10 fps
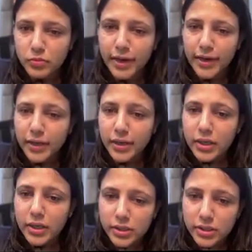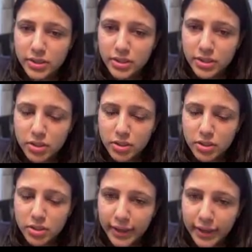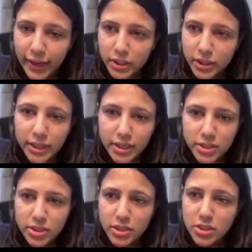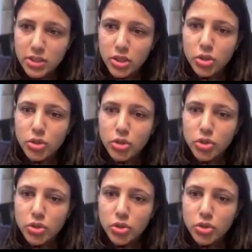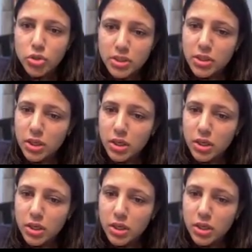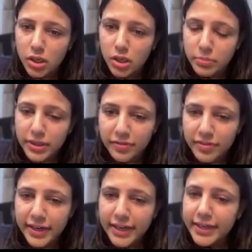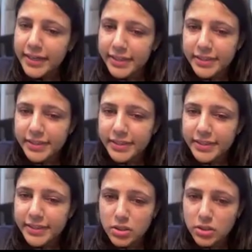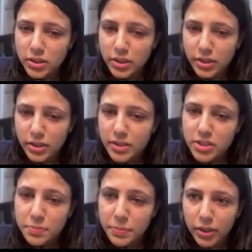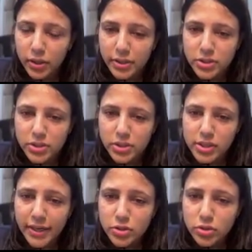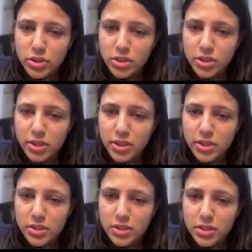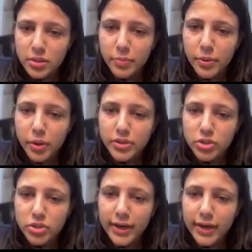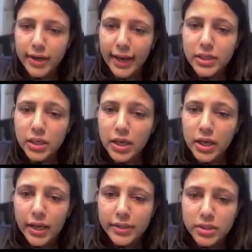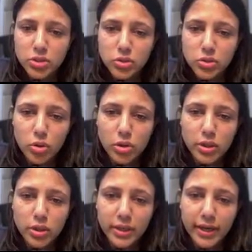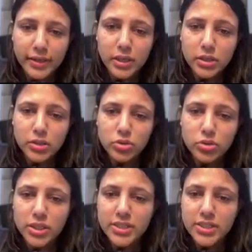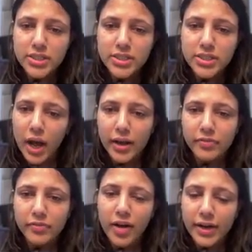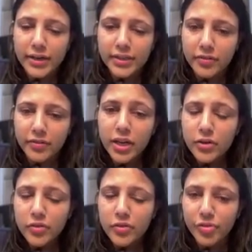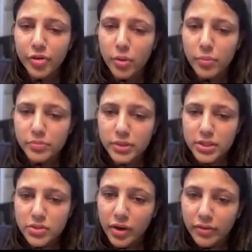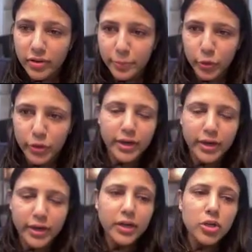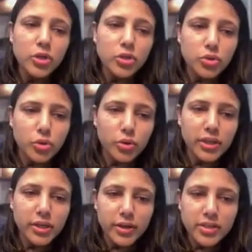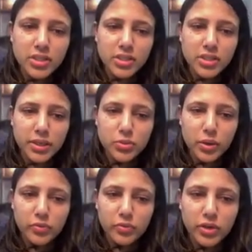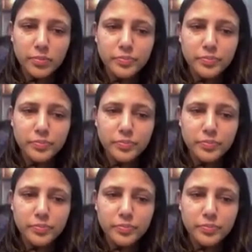Right? This is on a diagonal distance. So this is definitely greater than this particular distance, right? So this distance, because it's on a diagonal, and this is also on a diagonal. So these two are farther away from this 1, 1 point, right? So nearest neighbor is 1, 1.